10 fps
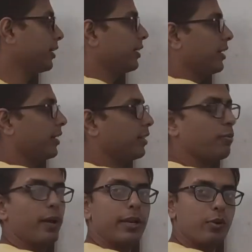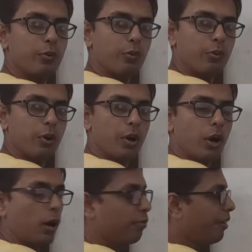Here the value
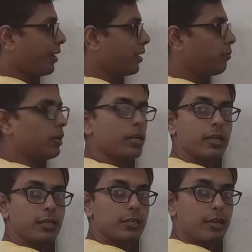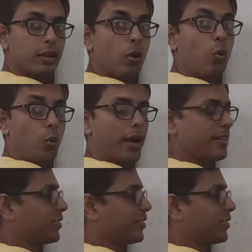of variable is y.